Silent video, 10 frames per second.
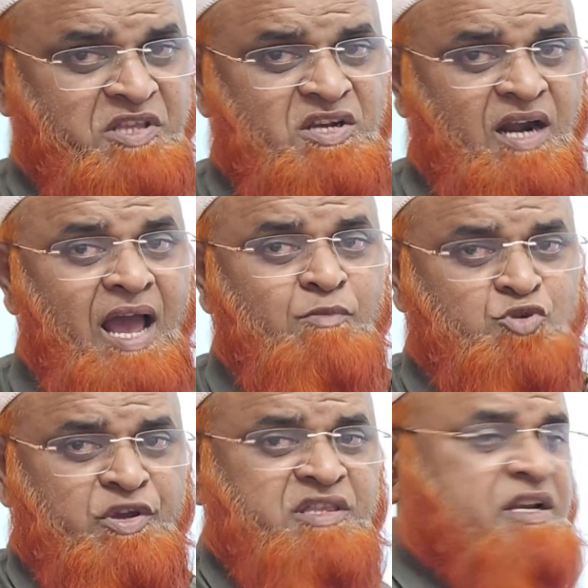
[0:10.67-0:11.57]
method. I am
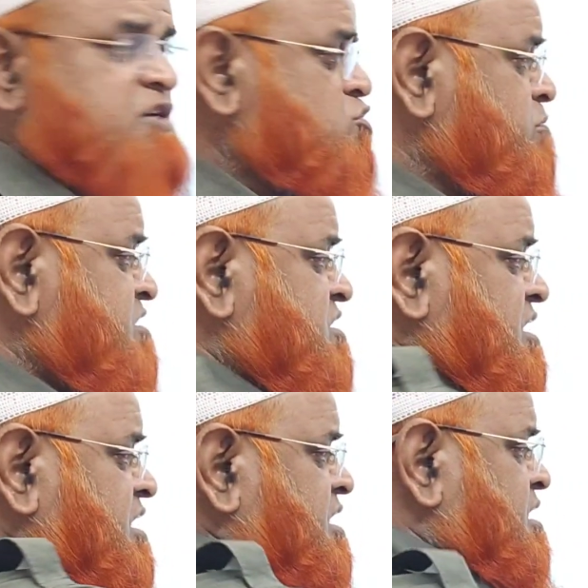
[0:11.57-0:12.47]
showing the textbook
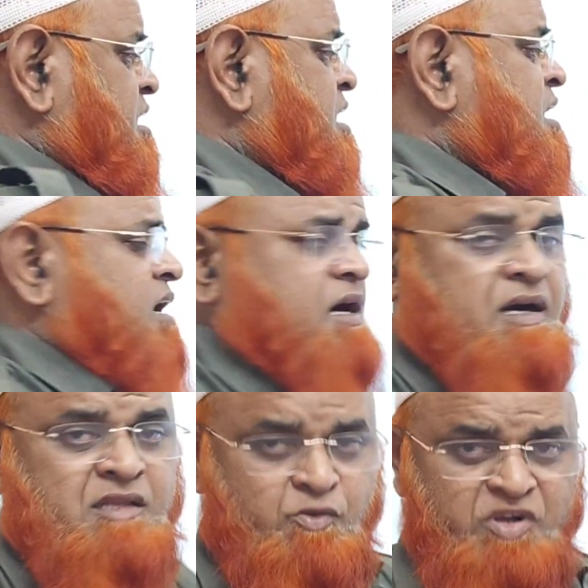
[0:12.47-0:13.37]
method here.
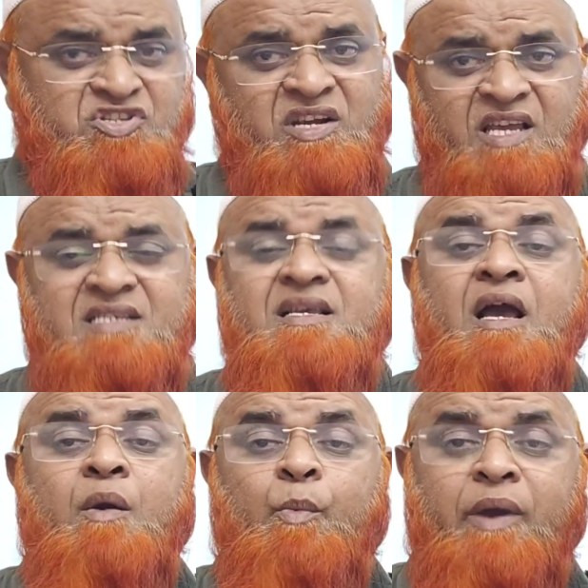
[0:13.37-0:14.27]
The question is,
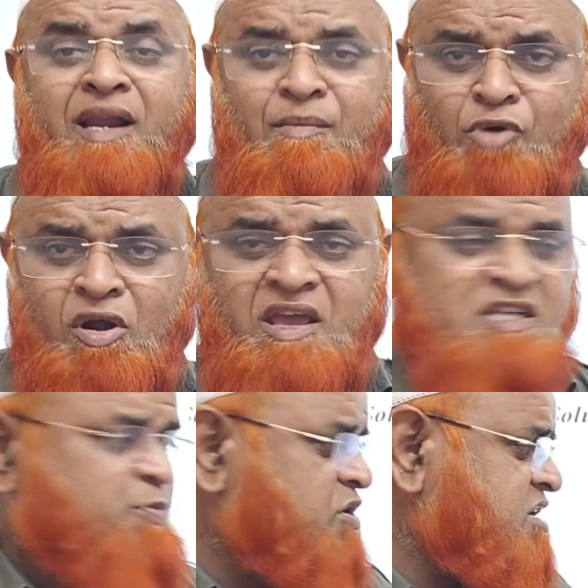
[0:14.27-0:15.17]
when a body
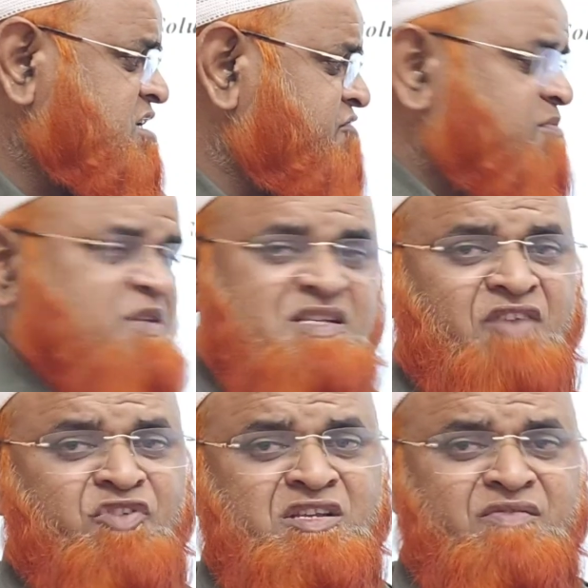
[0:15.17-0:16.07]
is projected from the
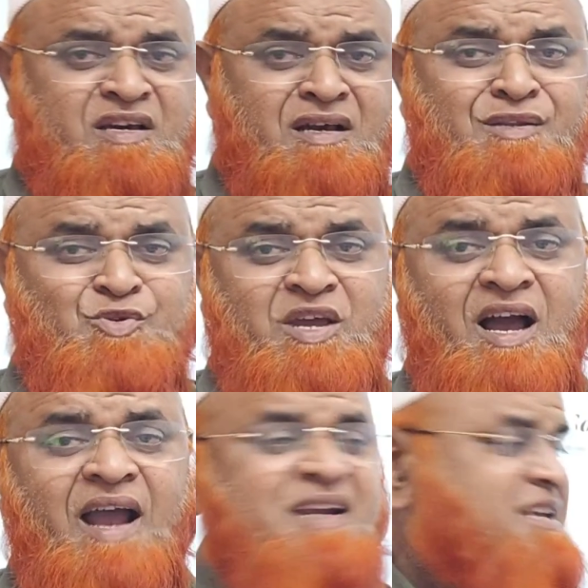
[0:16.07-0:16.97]
surface of the earth to a
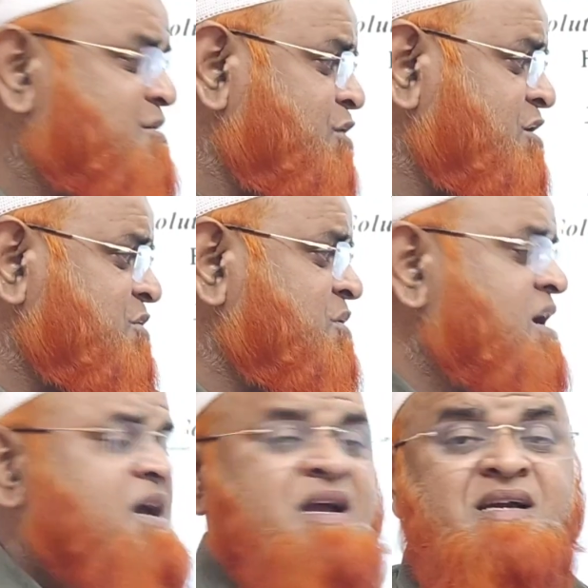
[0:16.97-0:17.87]
height equal
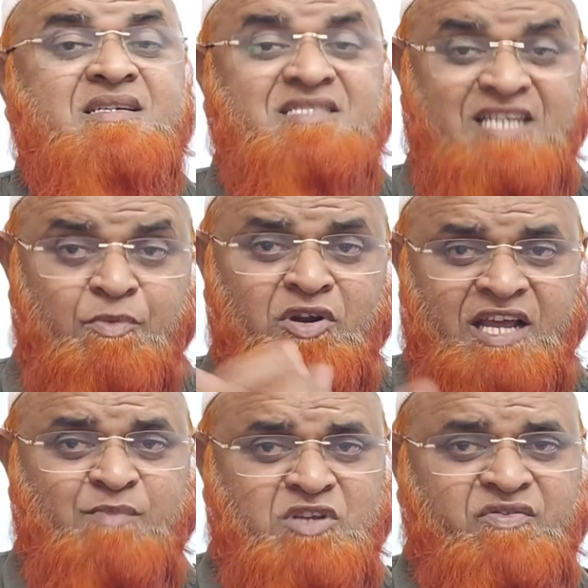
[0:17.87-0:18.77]
to double
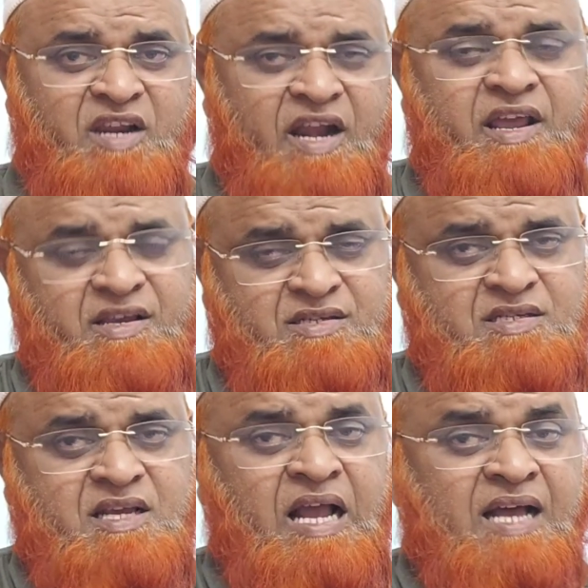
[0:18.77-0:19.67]
times of the
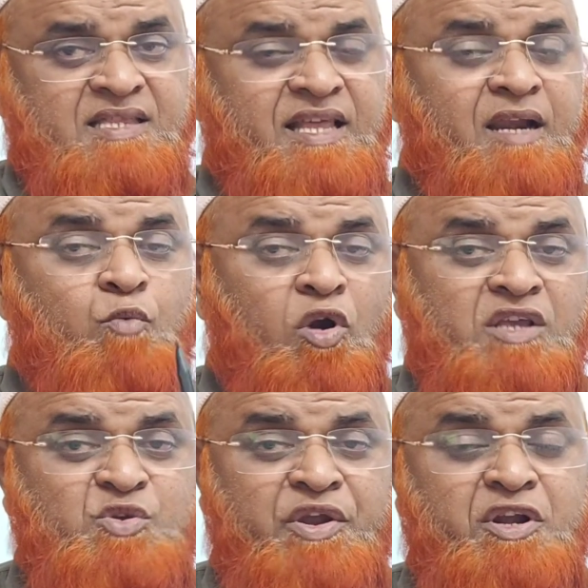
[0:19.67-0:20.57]
radius, then what
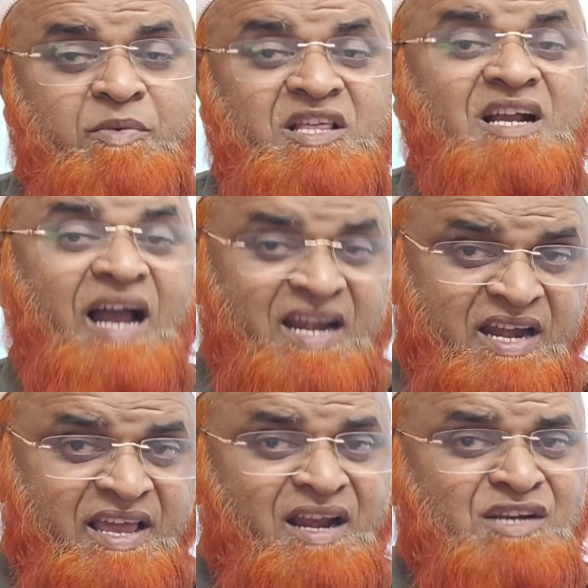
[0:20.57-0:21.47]
is going to be the
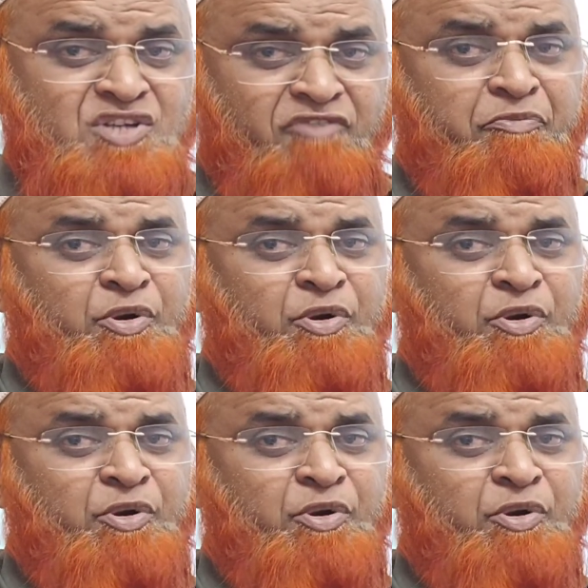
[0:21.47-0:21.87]
kinetic energy of